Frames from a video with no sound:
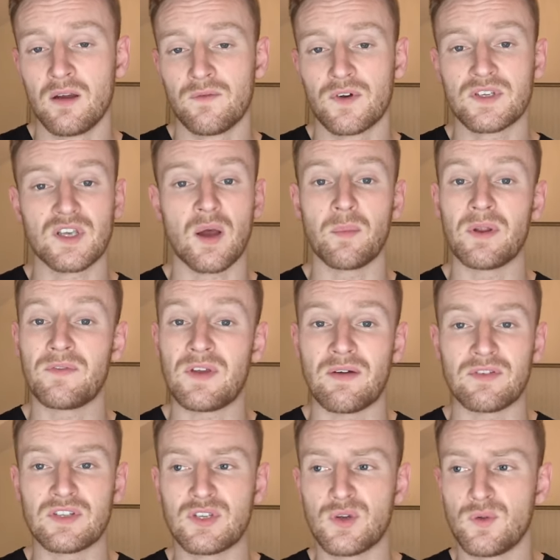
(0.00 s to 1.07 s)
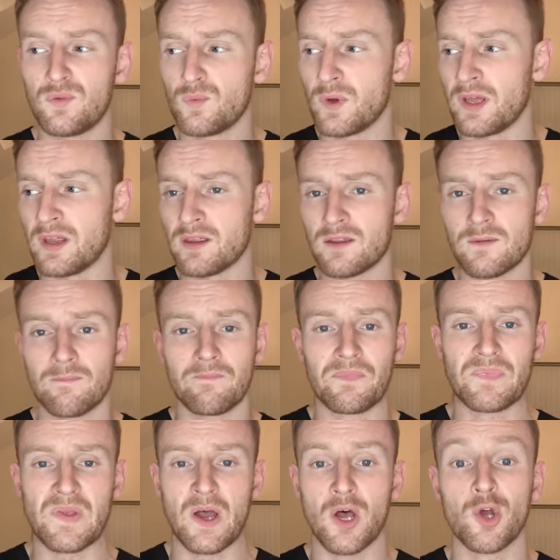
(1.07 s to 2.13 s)
For example, if you have a tooth with
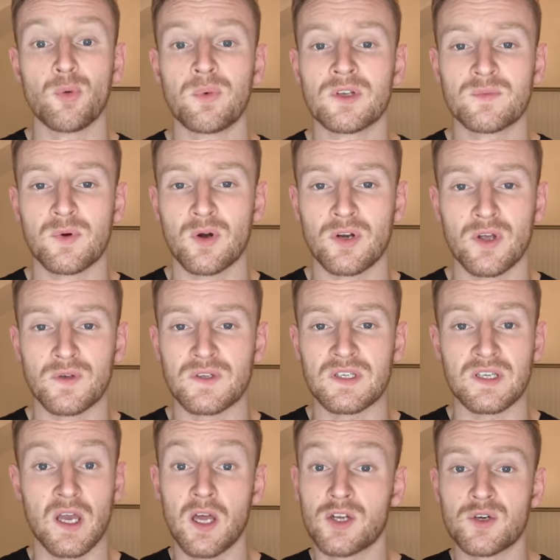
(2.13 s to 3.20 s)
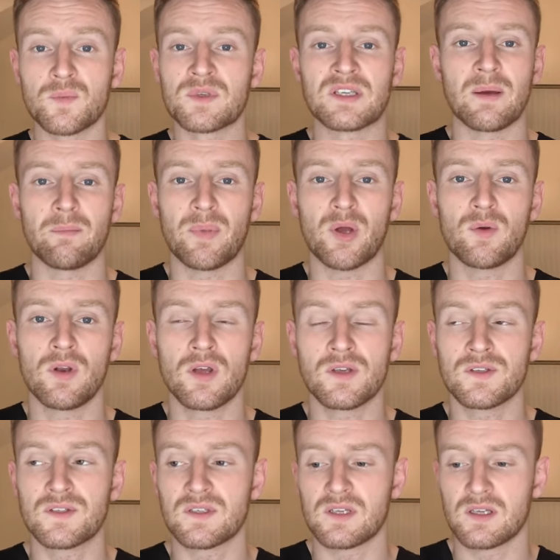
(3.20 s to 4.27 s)
a hopeless prognosis, 100% bone
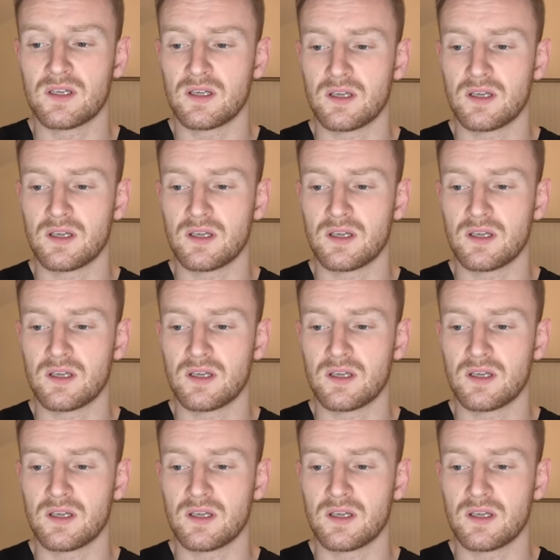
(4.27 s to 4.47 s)
loss,